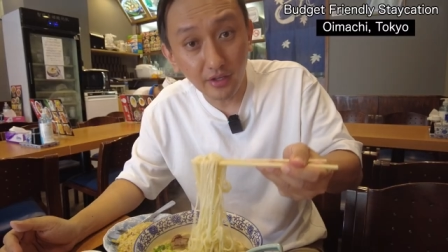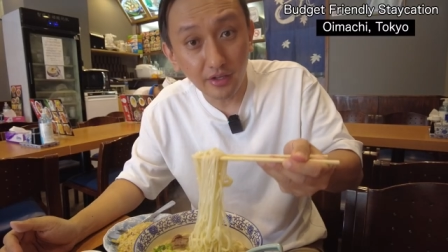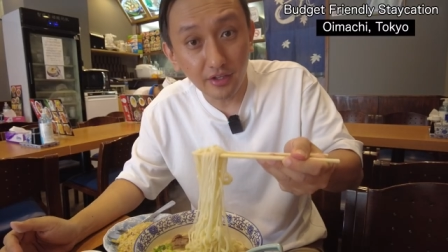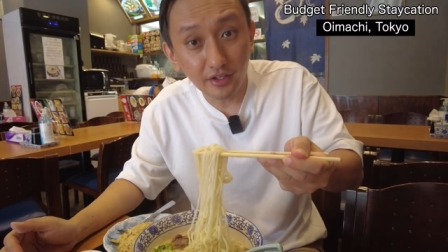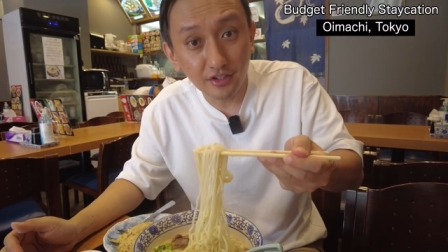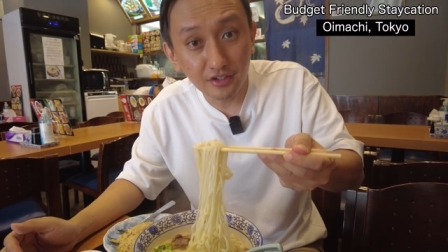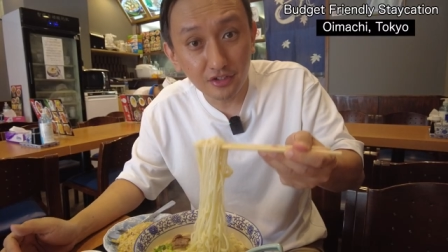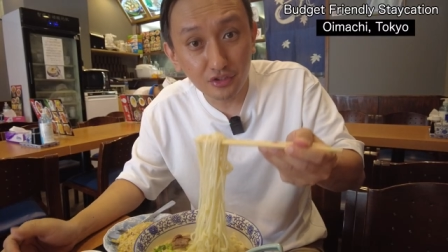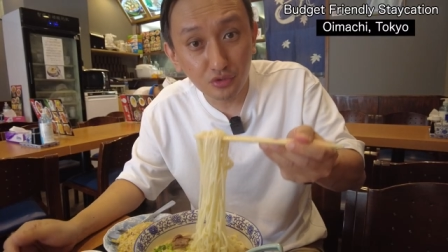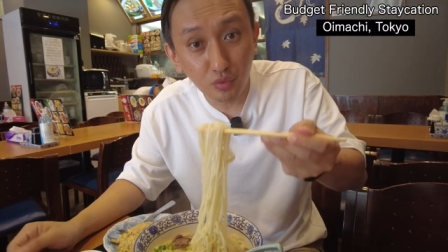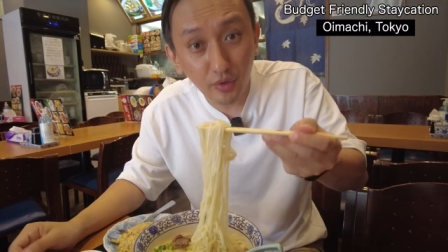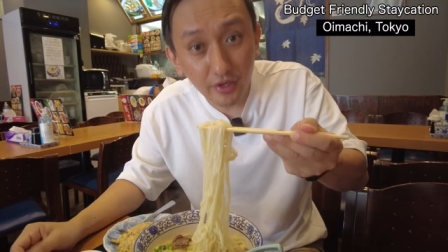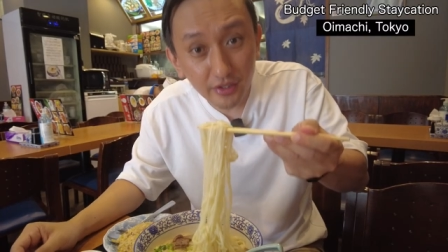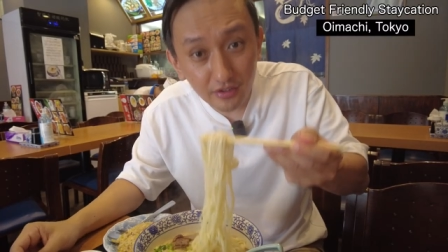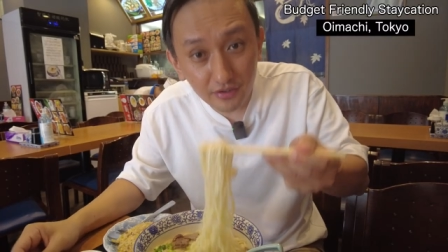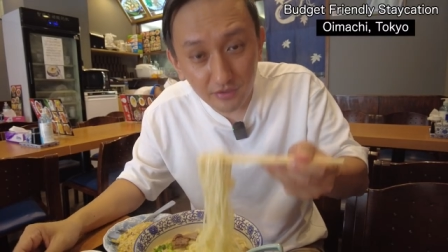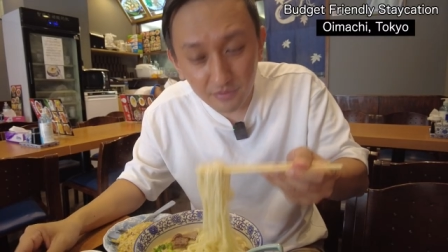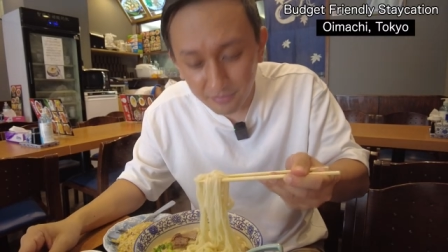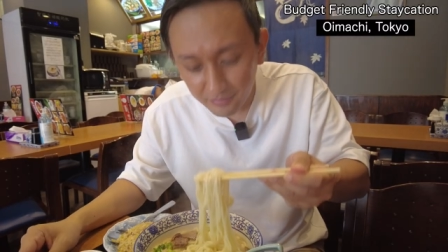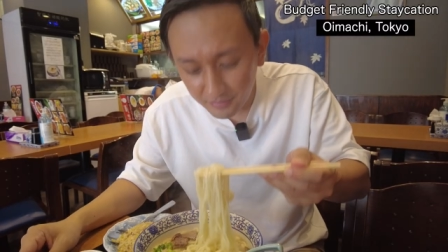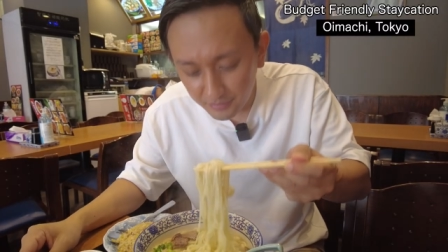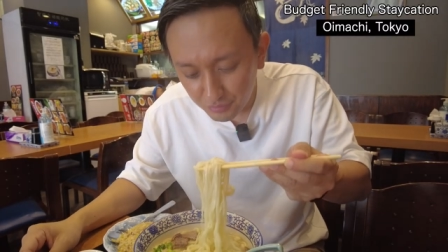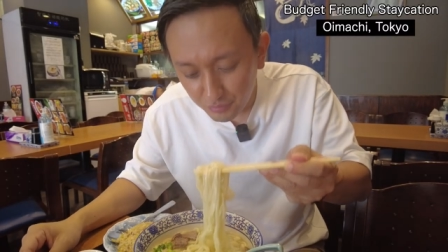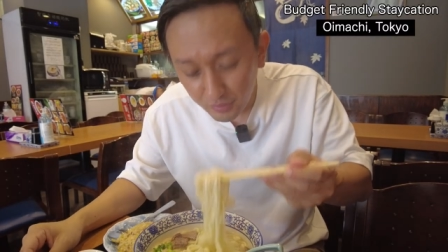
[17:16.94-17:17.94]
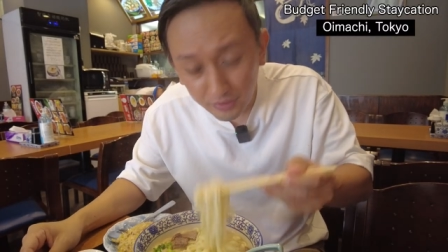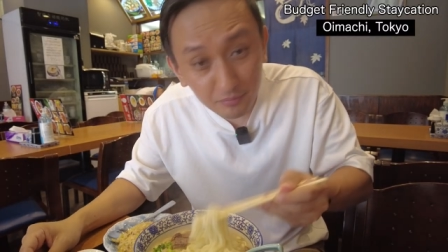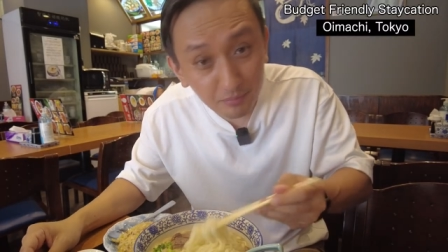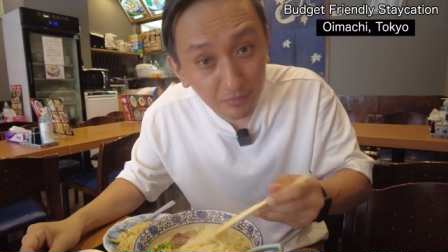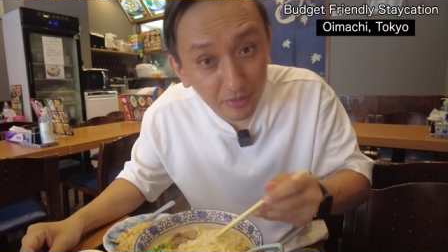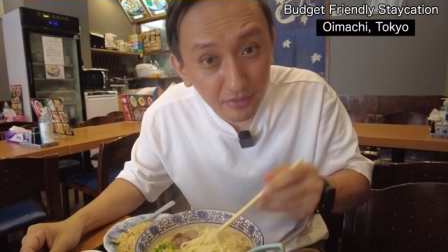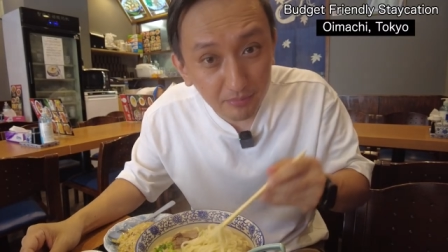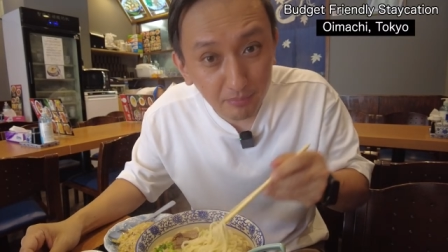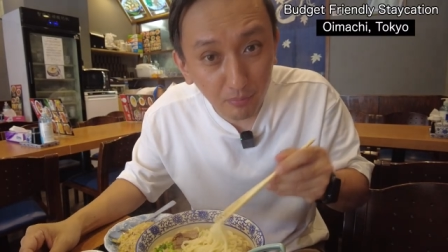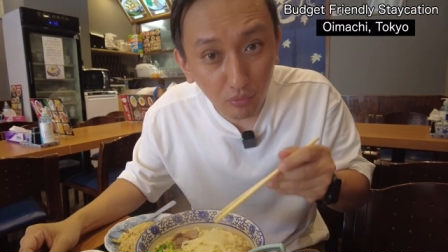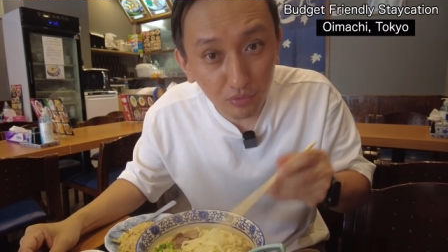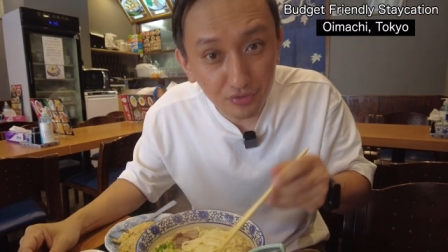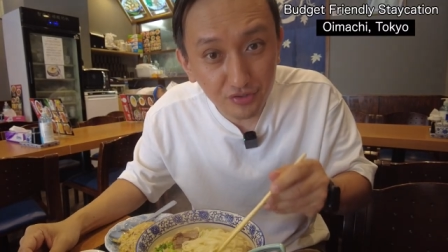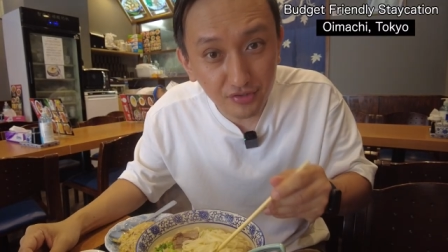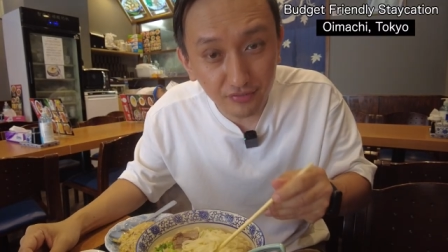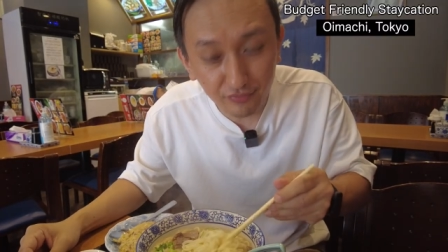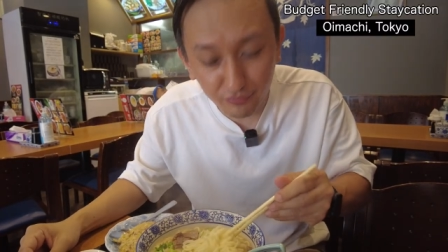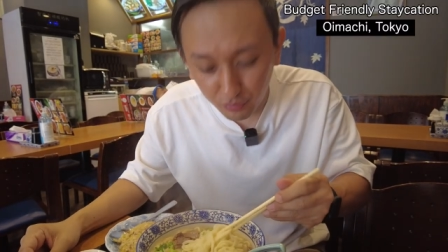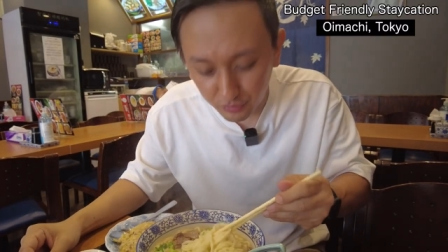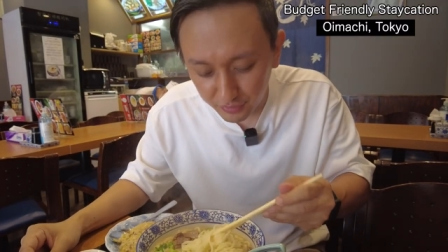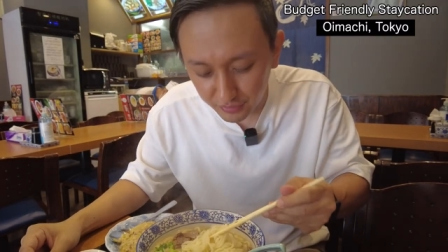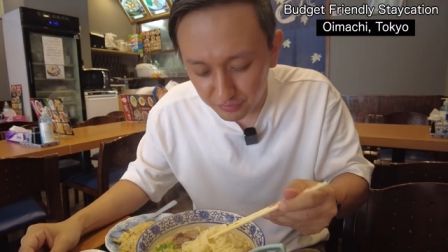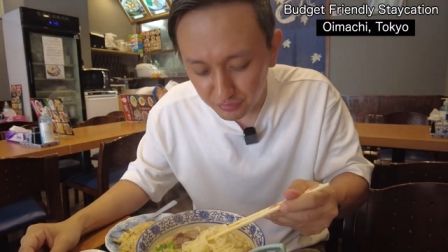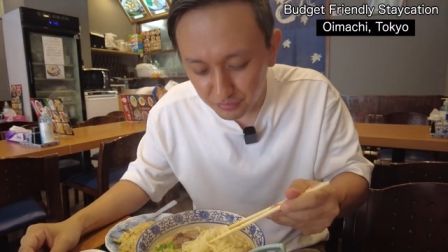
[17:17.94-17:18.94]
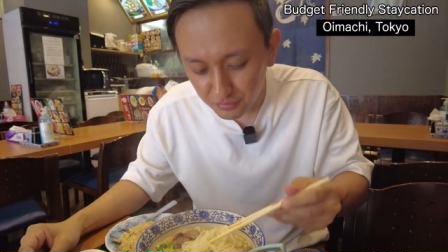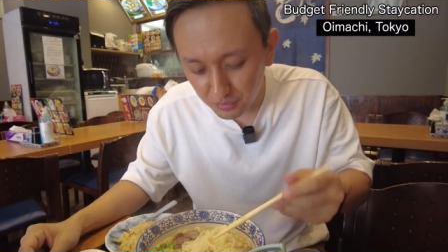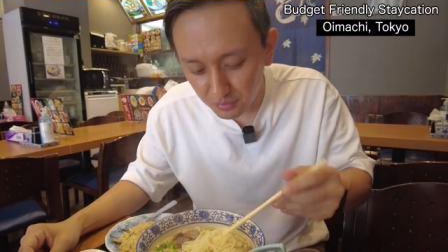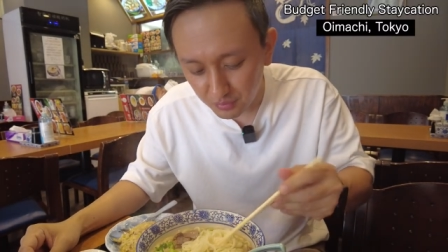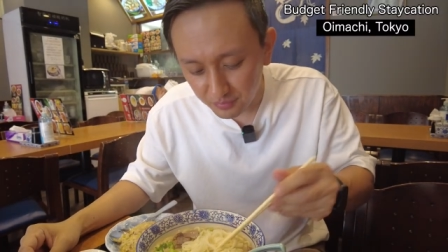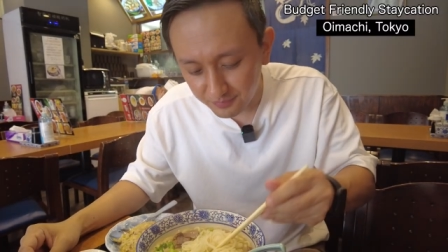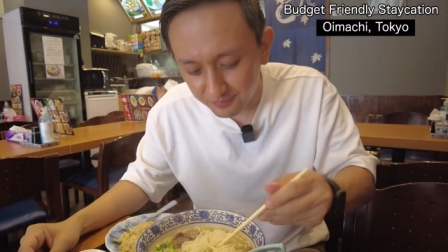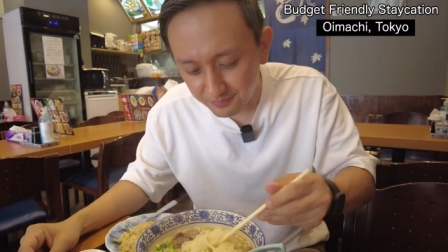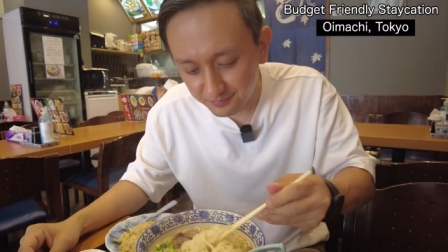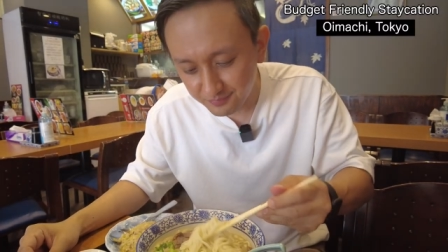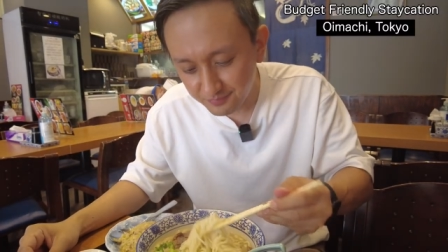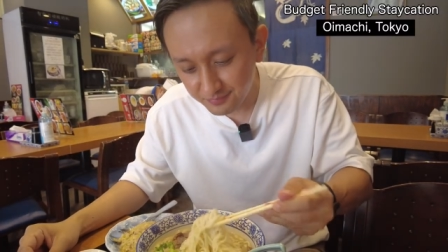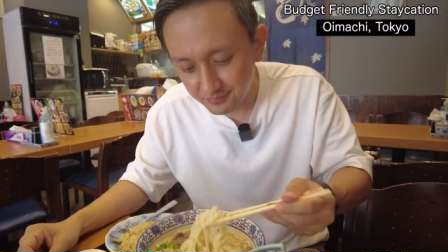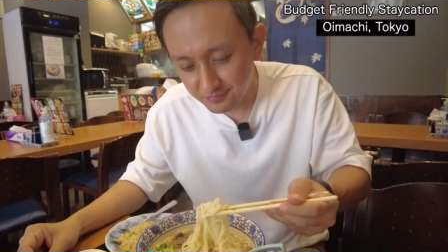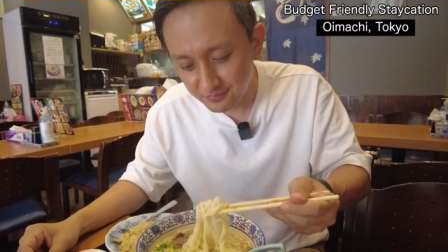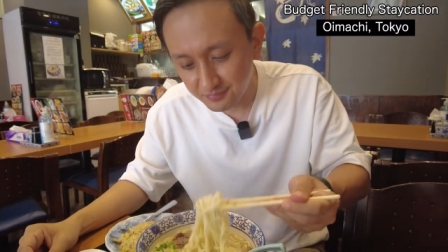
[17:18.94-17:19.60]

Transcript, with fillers: Yeah, it's quite big portion for the noodle.